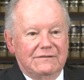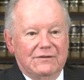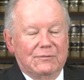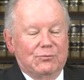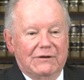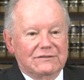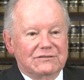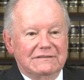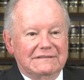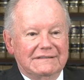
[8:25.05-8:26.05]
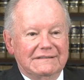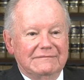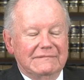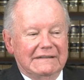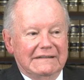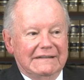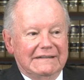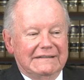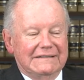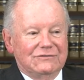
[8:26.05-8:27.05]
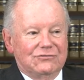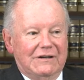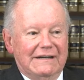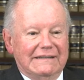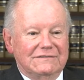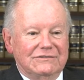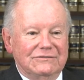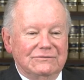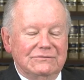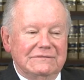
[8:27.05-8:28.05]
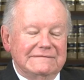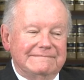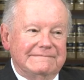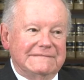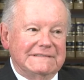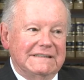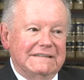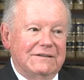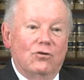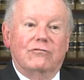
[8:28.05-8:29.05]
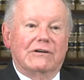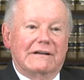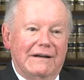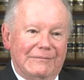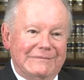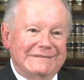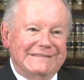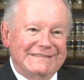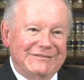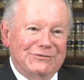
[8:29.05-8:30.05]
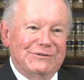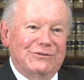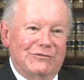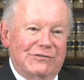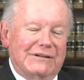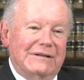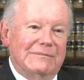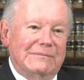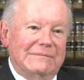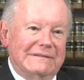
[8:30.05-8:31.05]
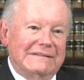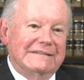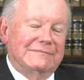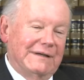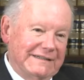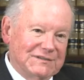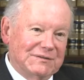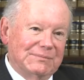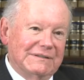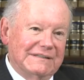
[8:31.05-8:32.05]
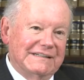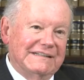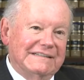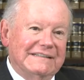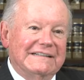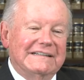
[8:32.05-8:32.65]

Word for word: to the present, in trying to overcome, if you will, overcome my disability